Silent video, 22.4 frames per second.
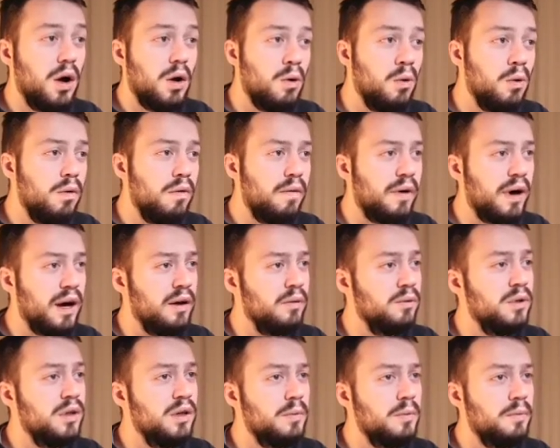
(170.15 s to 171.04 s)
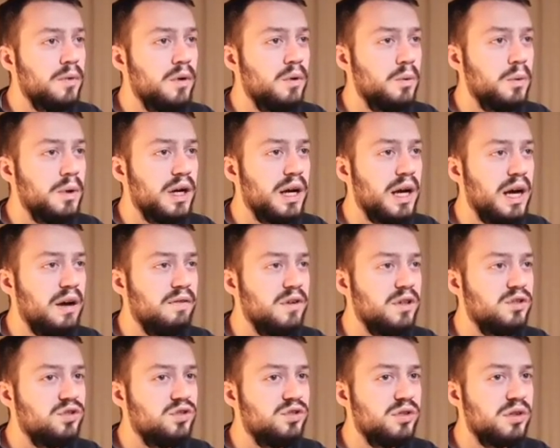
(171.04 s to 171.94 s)
all around, we have
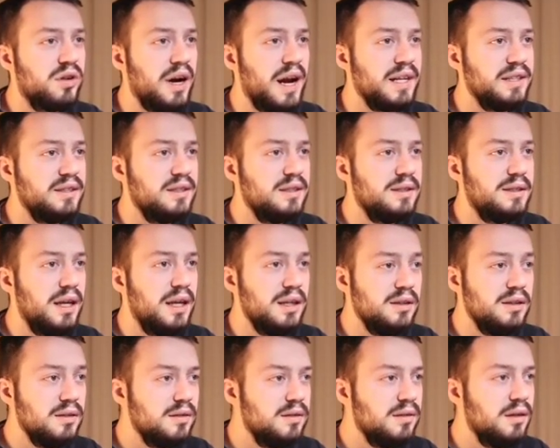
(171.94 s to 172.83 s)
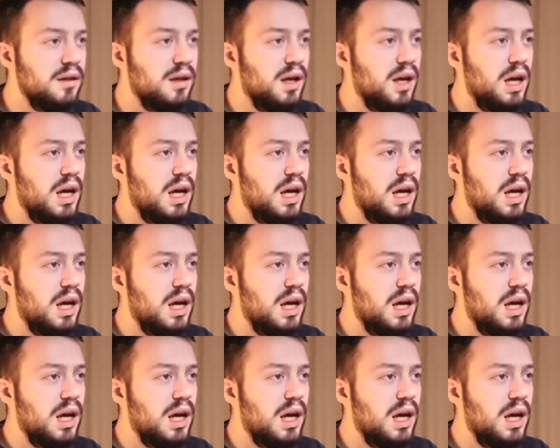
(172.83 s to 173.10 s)
a transient,